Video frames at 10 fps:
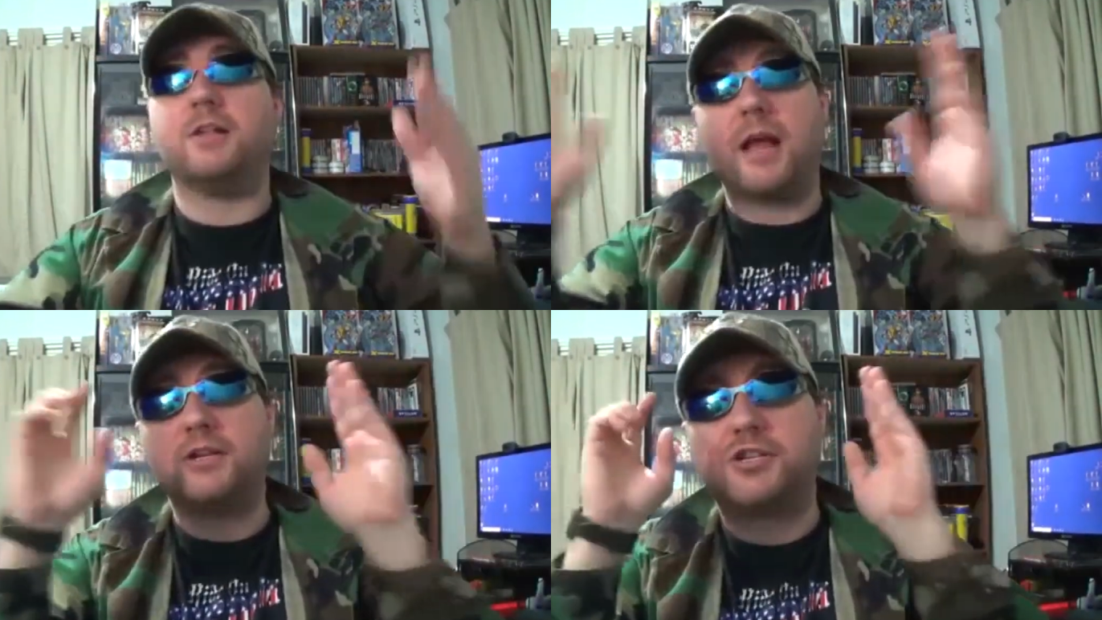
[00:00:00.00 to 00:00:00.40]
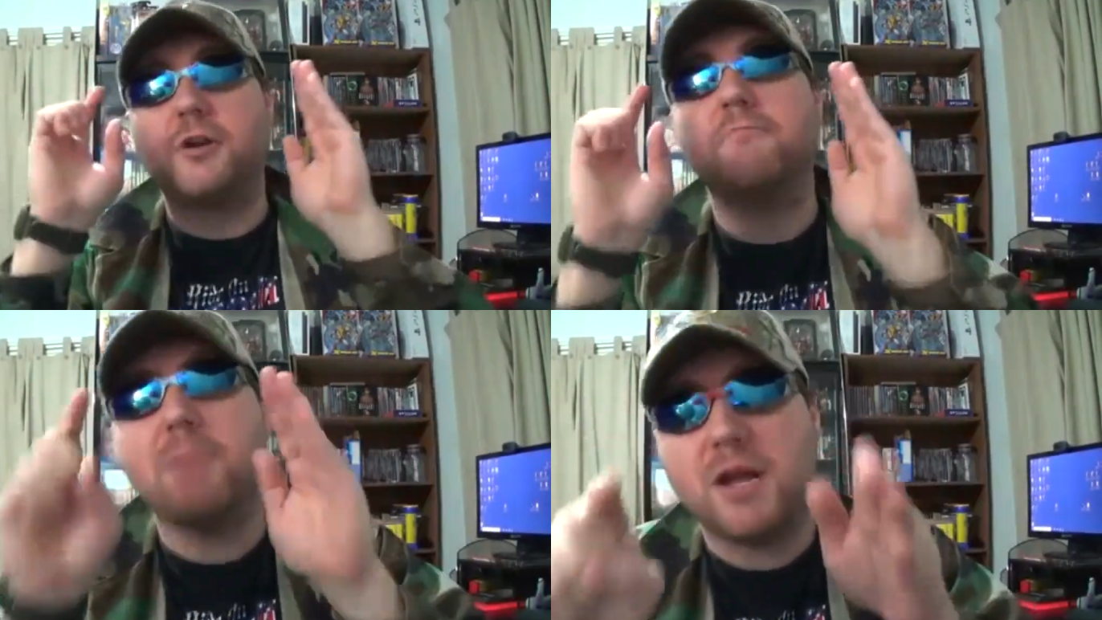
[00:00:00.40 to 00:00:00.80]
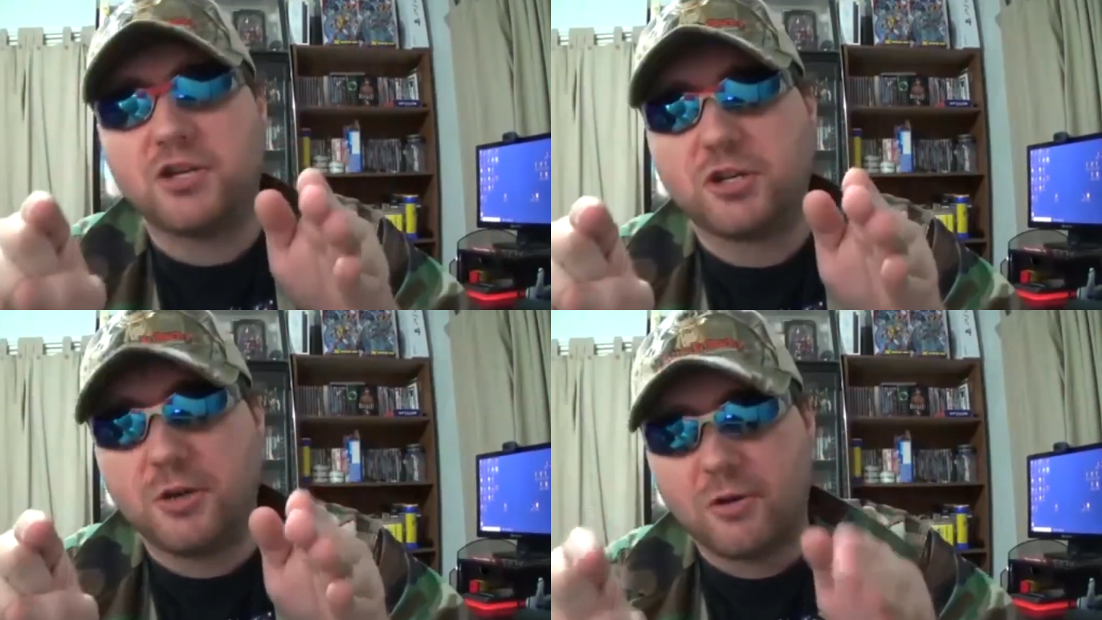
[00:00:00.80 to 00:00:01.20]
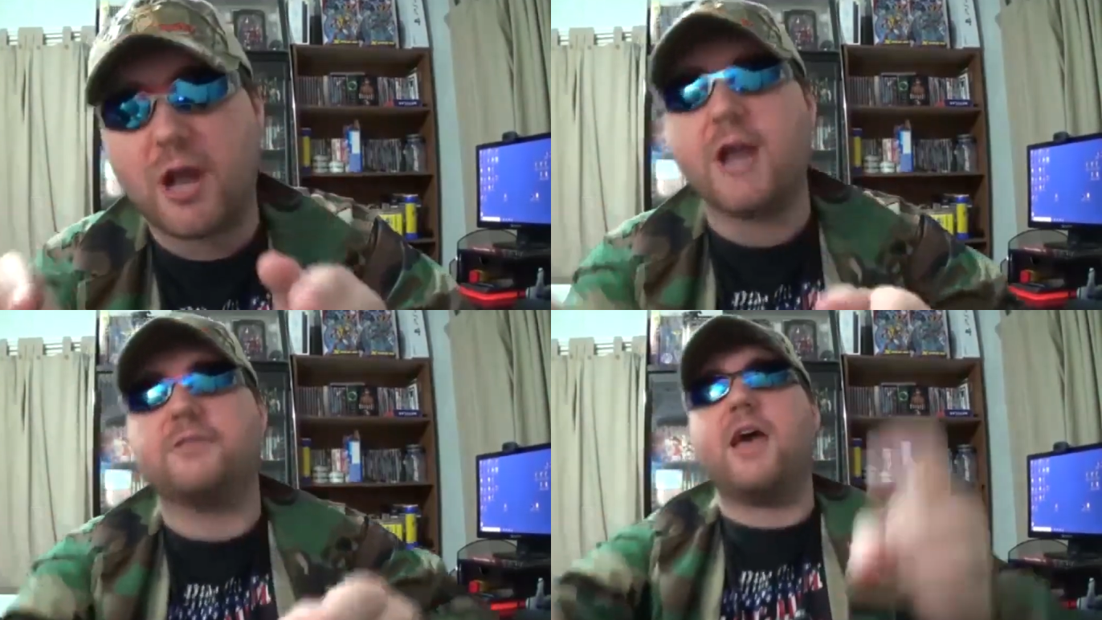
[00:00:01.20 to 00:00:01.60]
That's your mission,
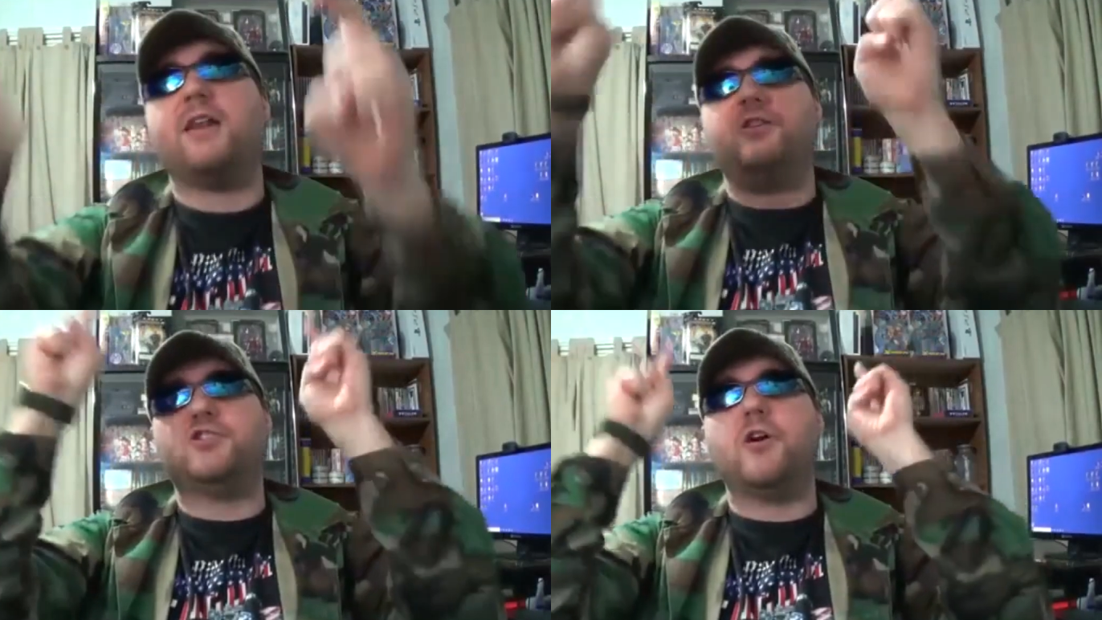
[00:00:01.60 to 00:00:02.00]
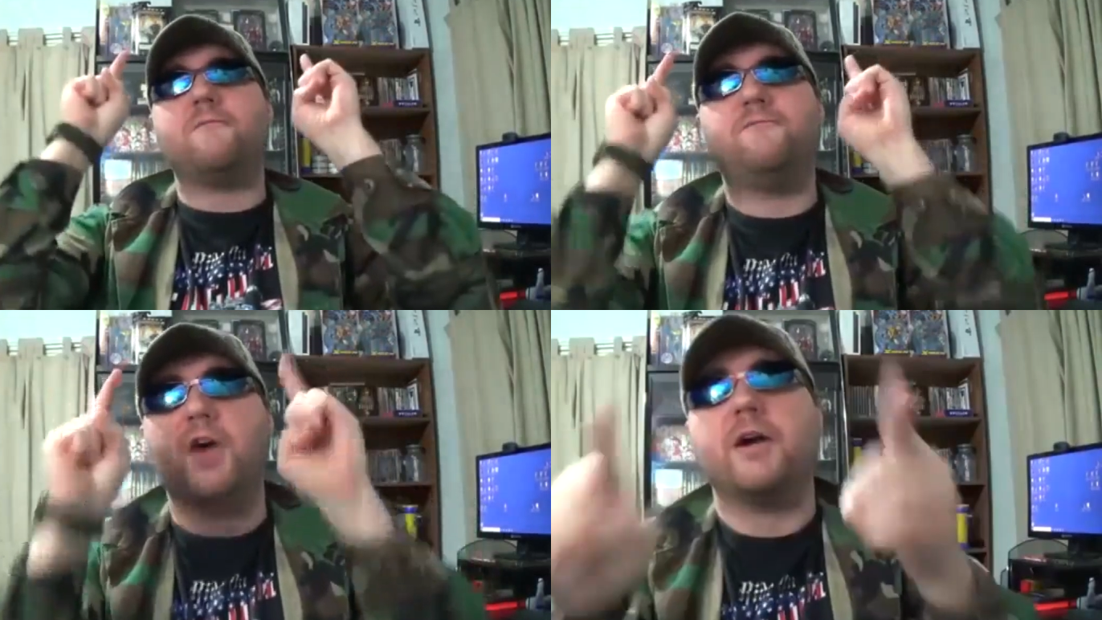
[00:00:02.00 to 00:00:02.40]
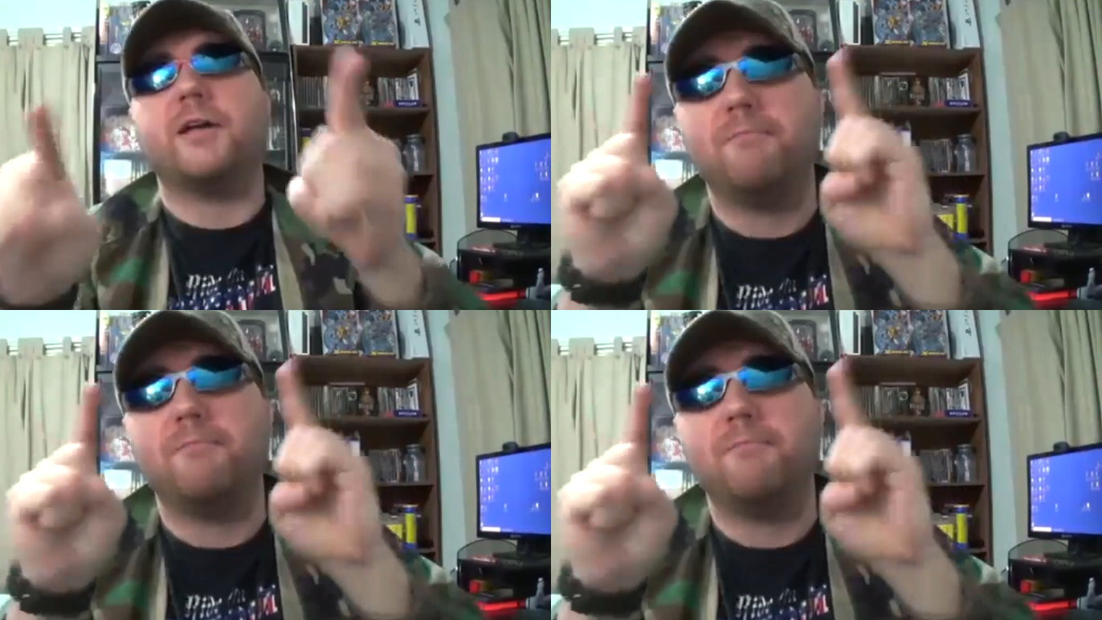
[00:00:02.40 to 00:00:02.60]
okay? That is your fucking